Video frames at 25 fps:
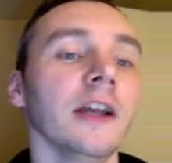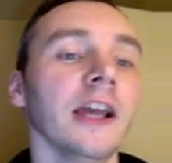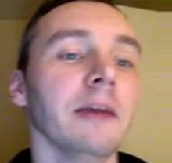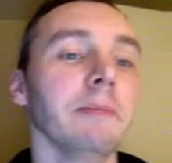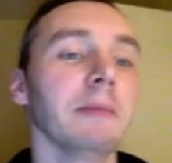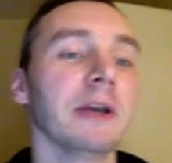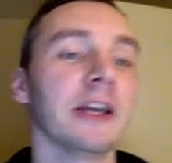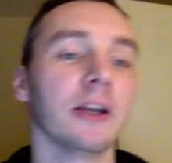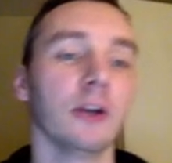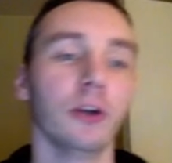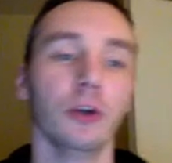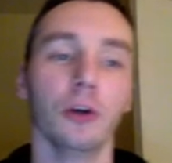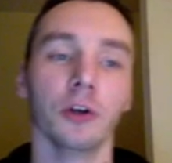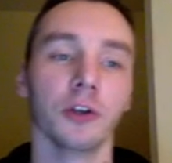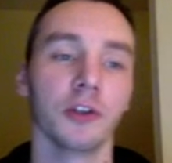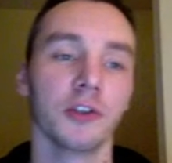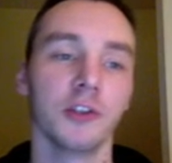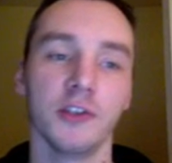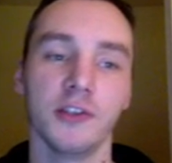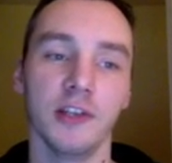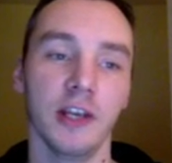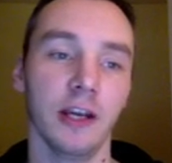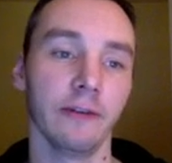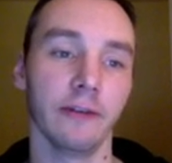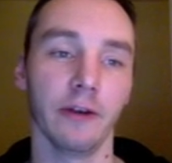Maker looks to
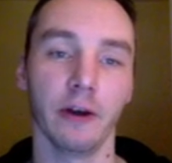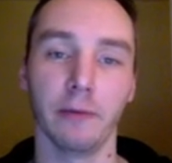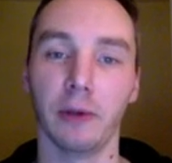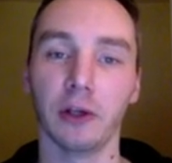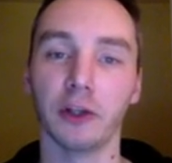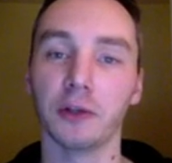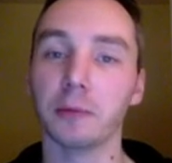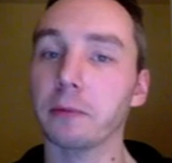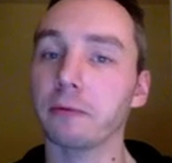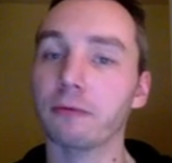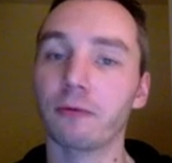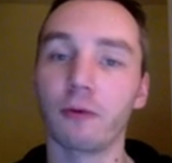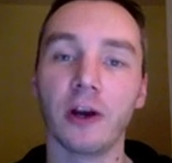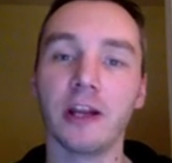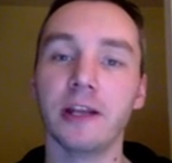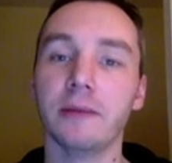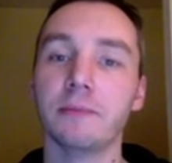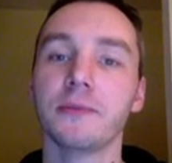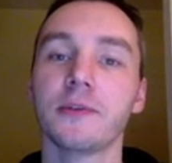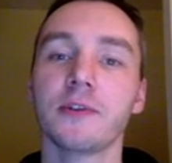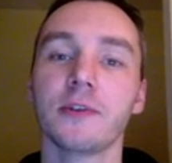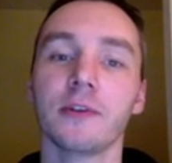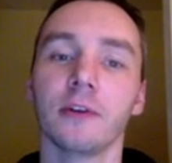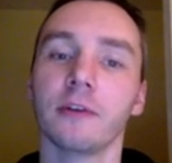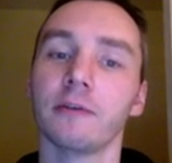see if there are multiple
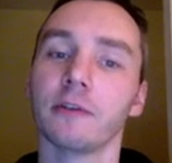frames of a